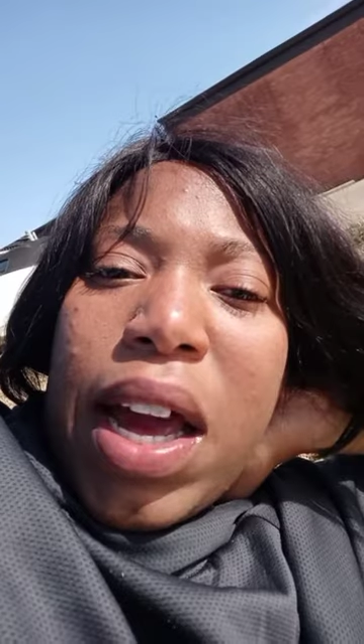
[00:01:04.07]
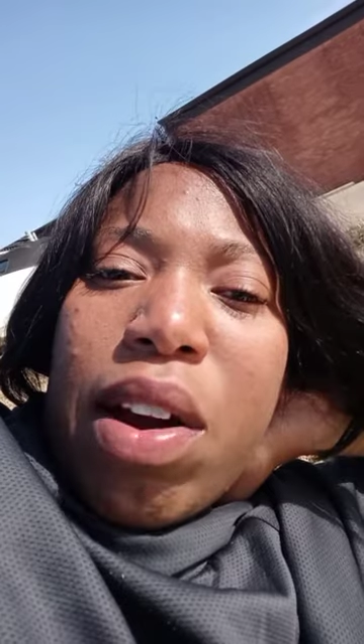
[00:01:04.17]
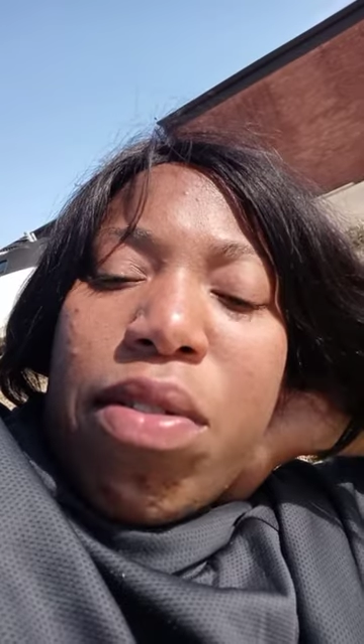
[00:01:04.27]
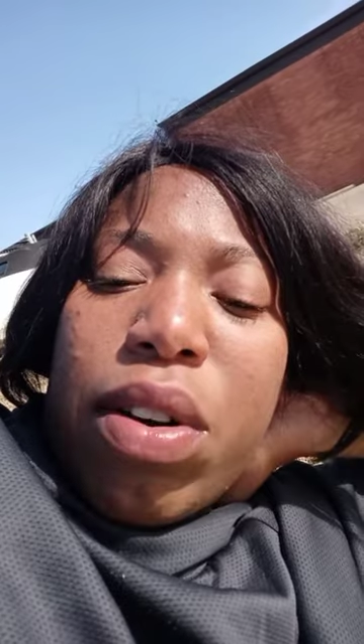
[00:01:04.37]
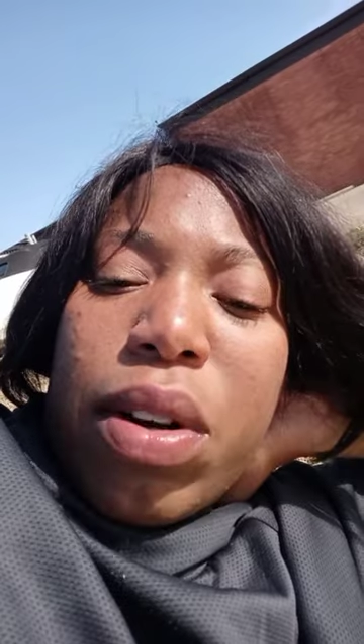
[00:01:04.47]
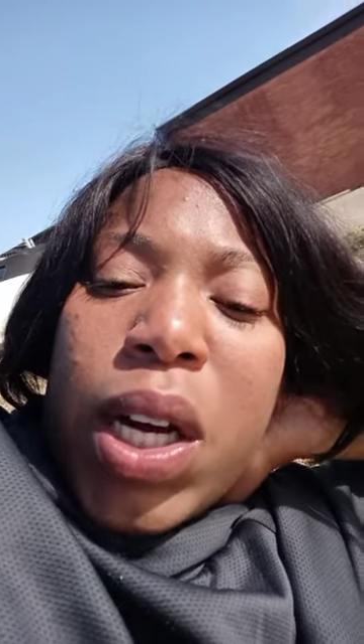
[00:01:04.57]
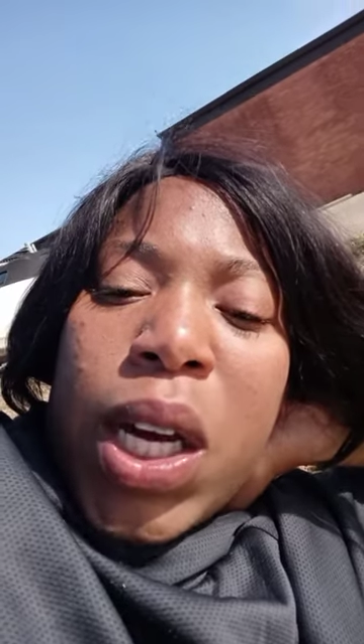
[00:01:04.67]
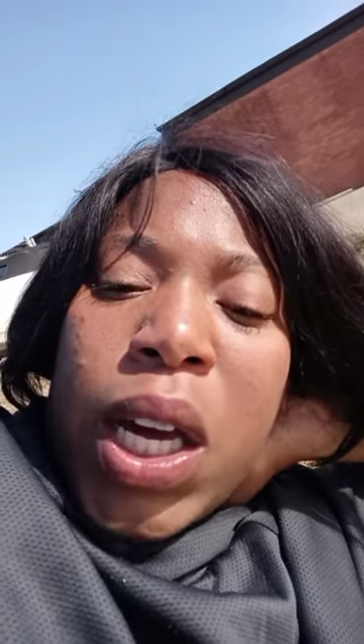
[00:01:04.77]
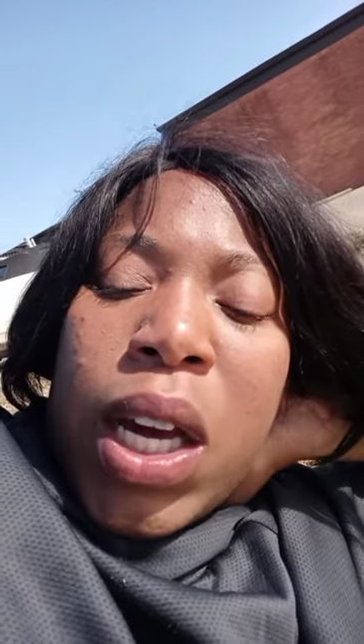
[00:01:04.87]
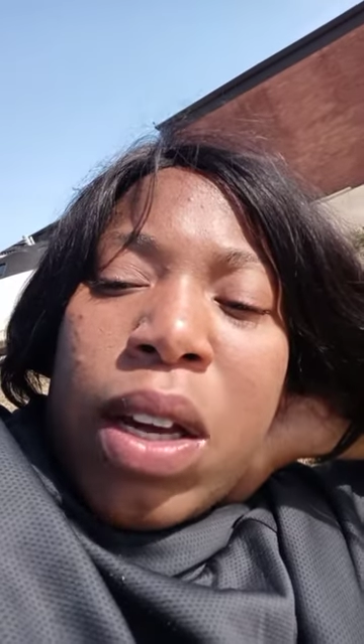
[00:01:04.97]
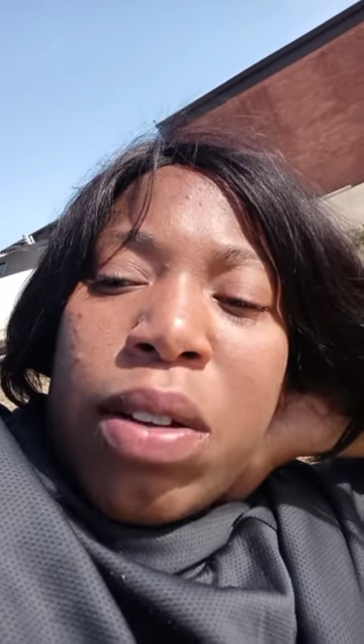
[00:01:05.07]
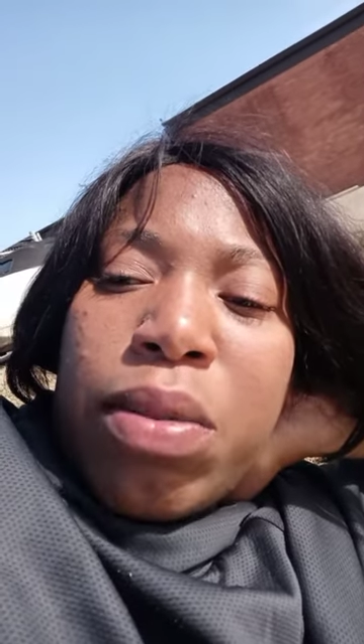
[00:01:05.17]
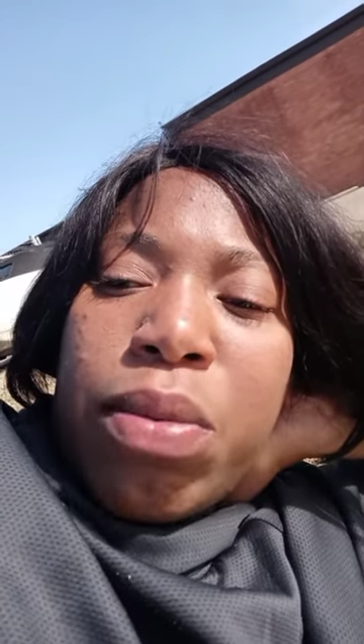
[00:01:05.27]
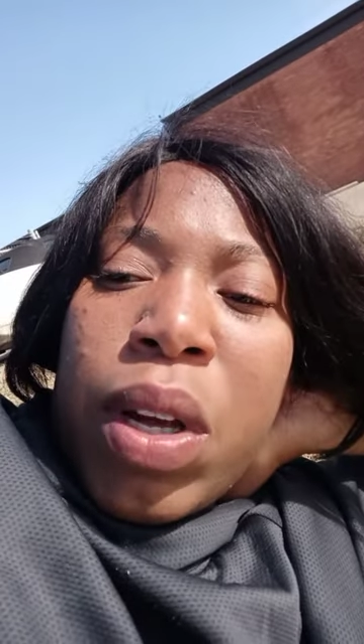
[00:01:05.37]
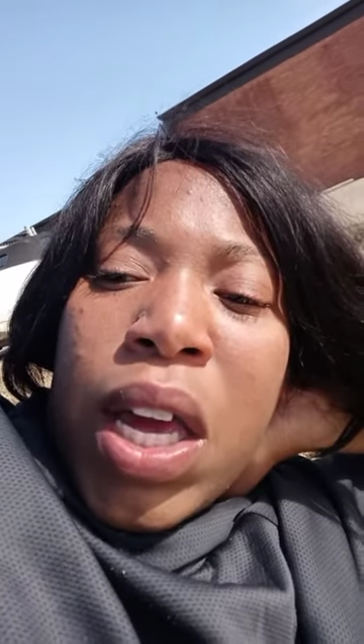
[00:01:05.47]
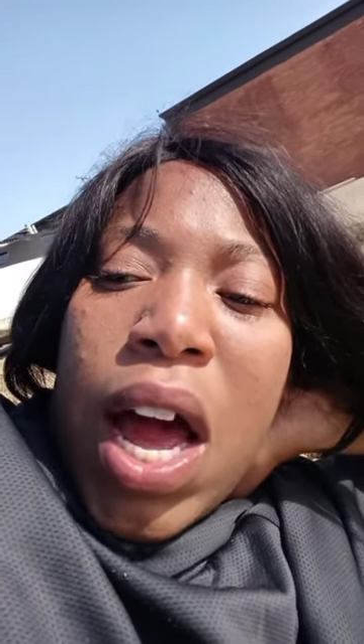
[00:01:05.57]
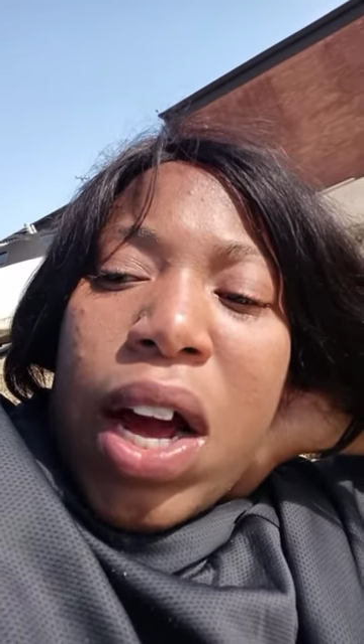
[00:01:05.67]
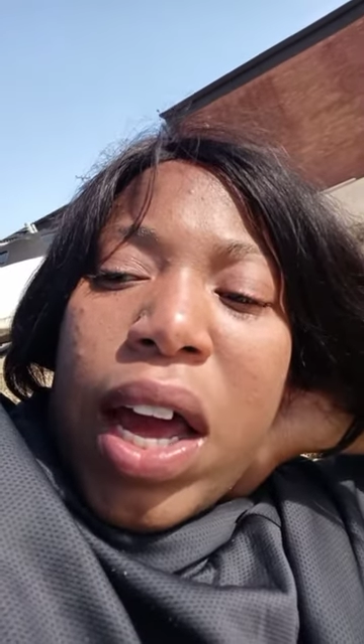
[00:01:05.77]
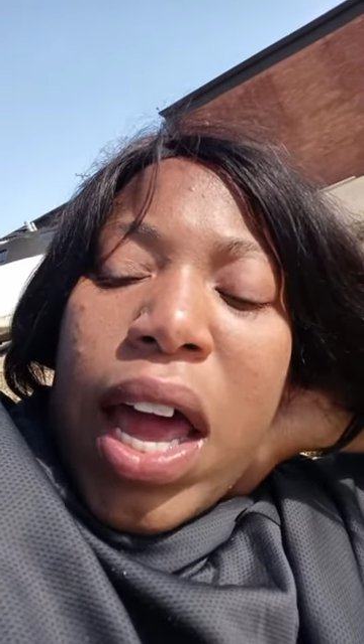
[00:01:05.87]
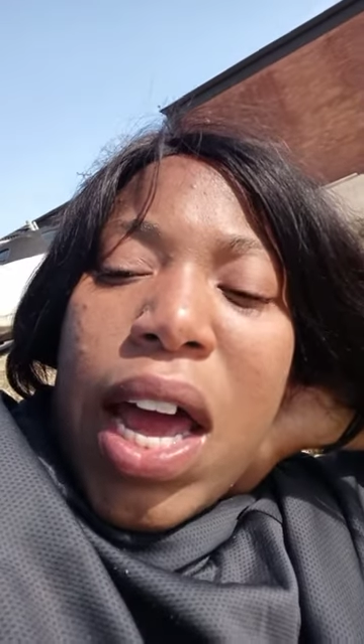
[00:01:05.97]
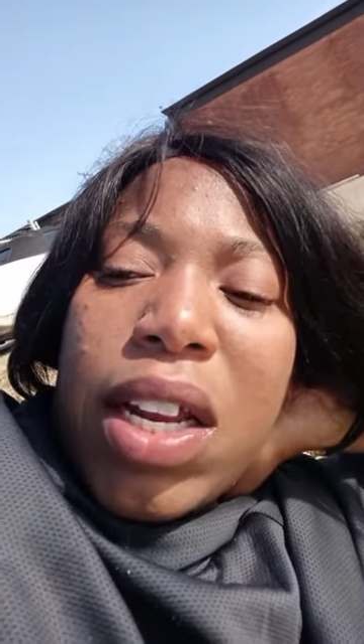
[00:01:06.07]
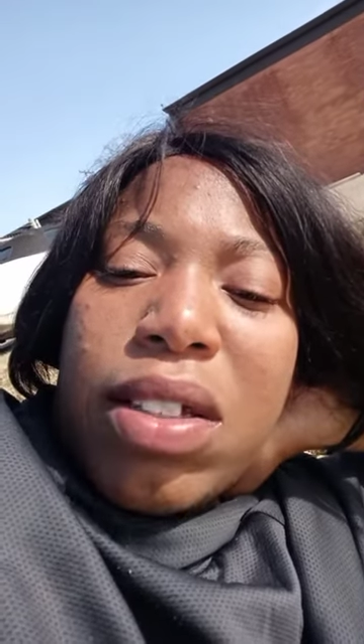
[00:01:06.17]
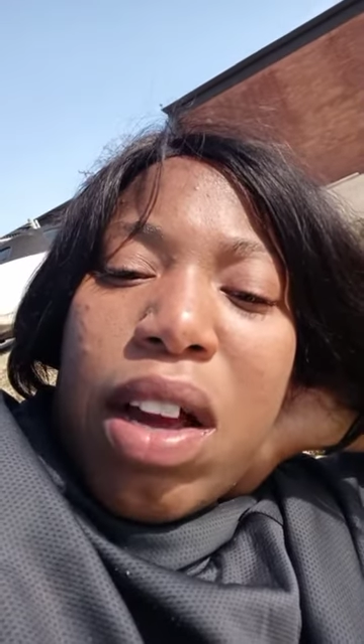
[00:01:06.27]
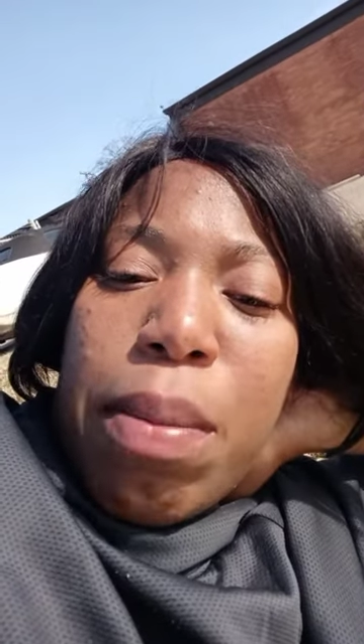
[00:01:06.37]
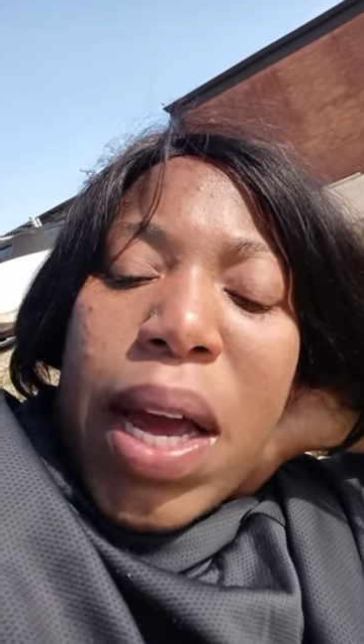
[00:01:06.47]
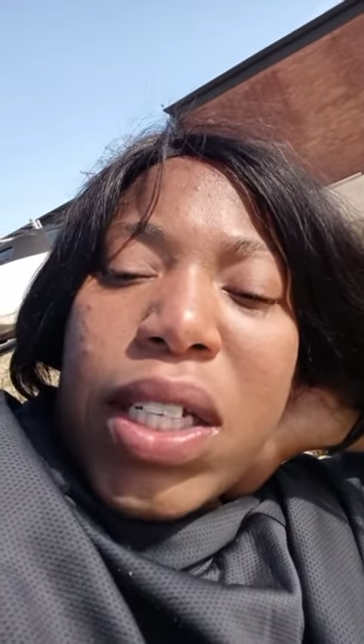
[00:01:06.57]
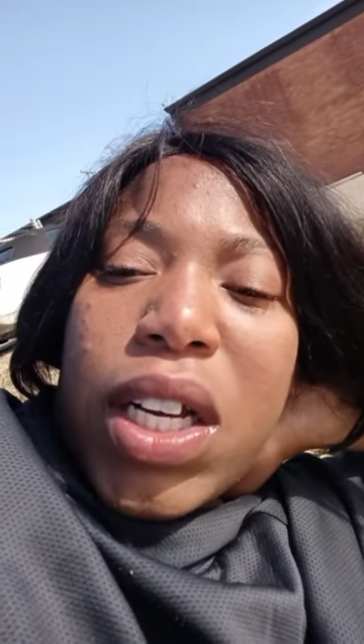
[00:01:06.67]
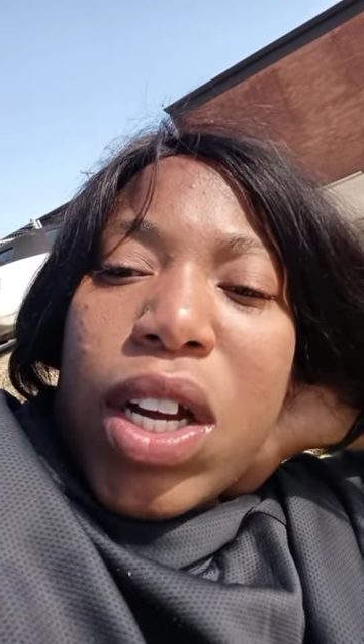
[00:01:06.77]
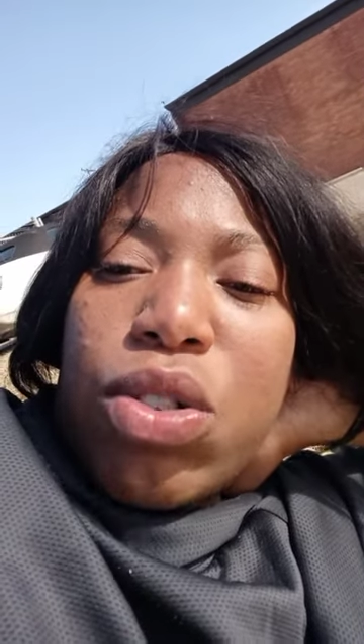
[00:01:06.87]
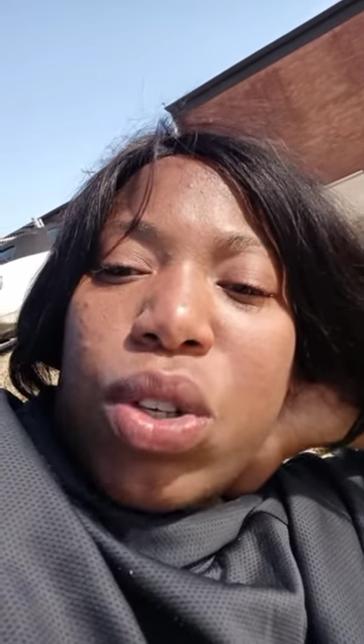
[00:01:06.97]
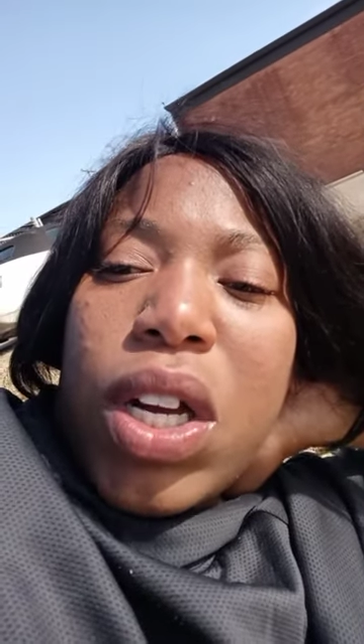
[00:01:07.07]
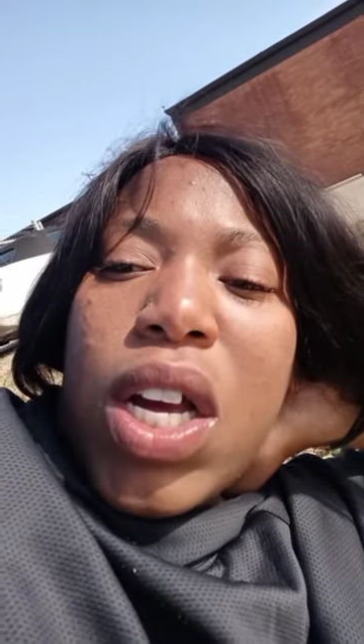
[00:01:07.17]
ever again. And y'all can have this dumbass country